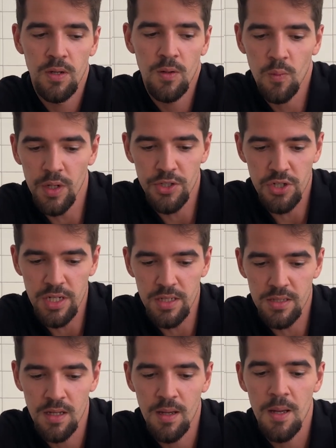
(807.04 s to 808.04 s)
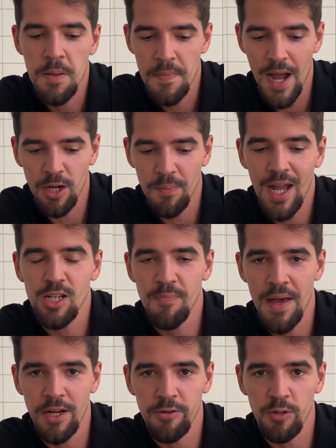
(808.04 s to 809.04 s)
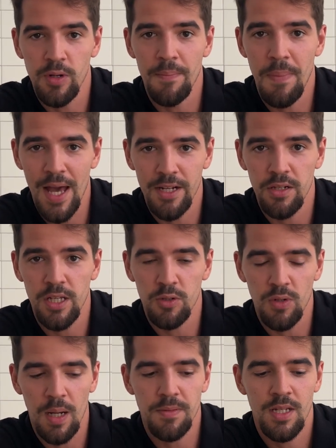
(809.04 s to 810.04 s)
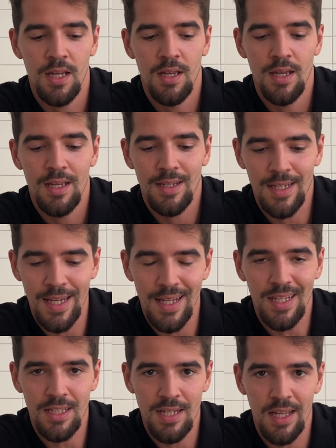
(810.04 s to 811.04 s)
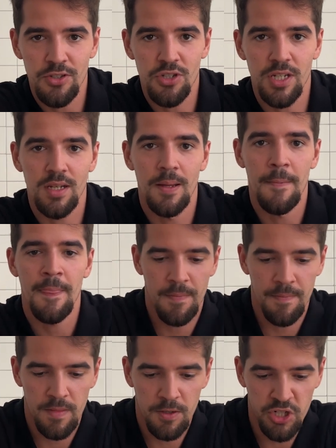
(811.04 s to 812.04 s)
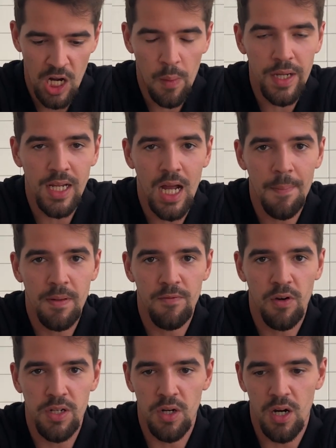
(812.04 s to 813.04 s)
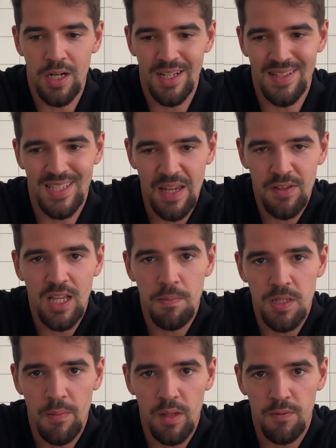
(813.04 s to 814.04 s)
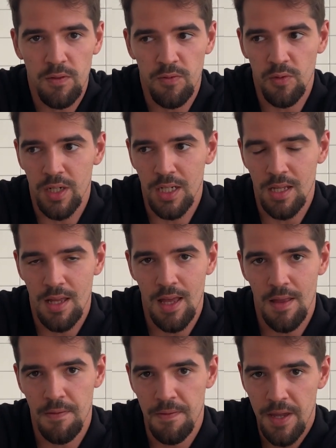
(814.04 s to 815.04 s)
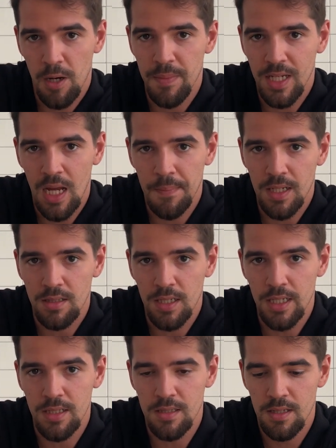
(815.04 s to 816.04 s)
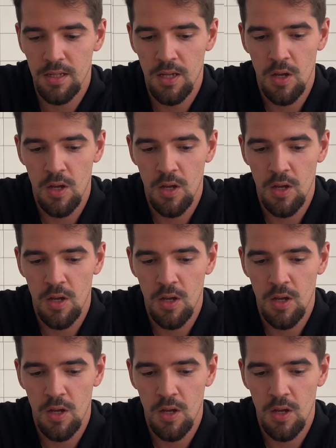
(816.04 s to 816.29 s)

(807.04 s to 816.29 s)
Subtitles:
which is pattern match, pattern interrupt, getting attention, showing up in front of your audience, giving them something for free, they're becoming leads.